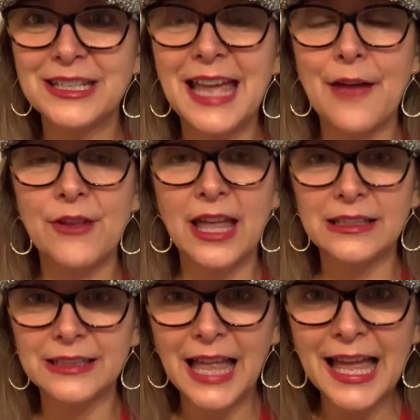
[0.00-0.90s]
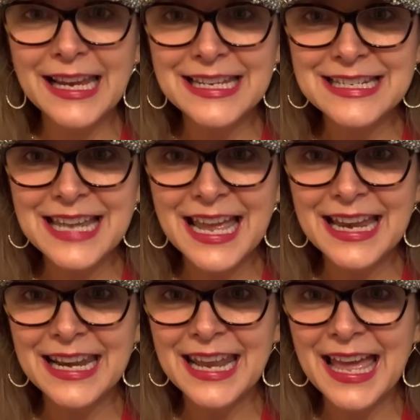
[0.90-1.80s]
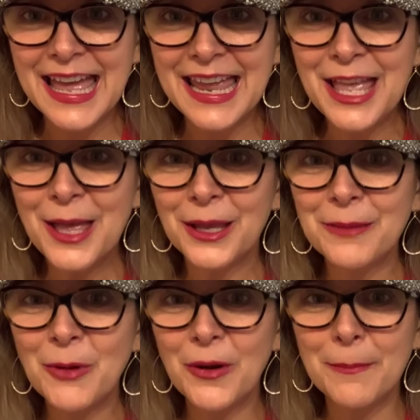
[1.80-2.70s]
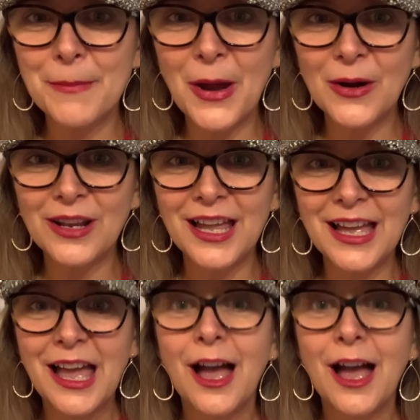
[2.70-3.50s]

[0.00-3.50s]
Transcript: having a lion day today. Good morning, Marla.